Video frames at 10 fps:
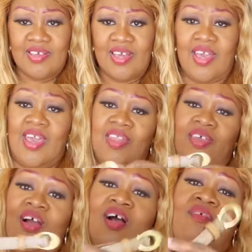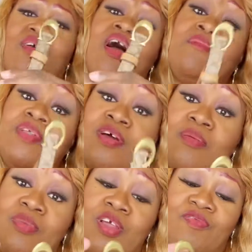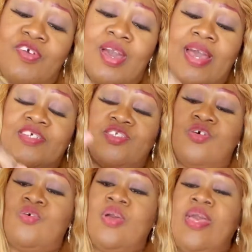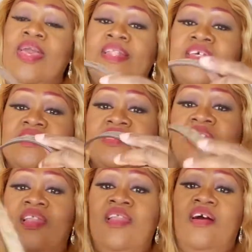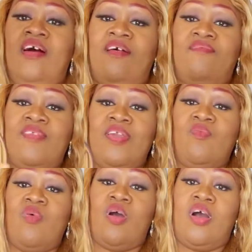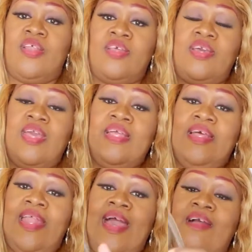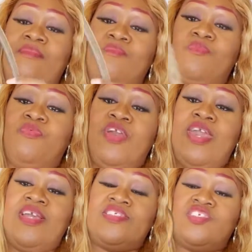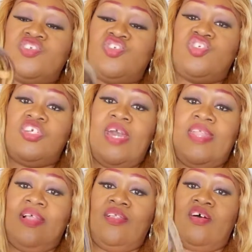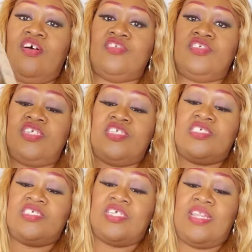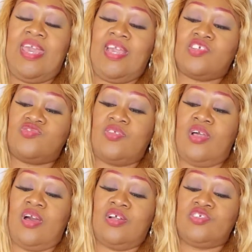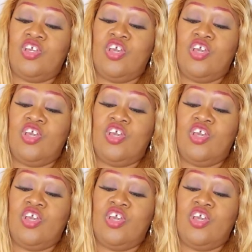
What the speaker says: Anyhow, comment down below if you guys know. This is a lovely one that I am bringing to the channel on today. This is an extra large.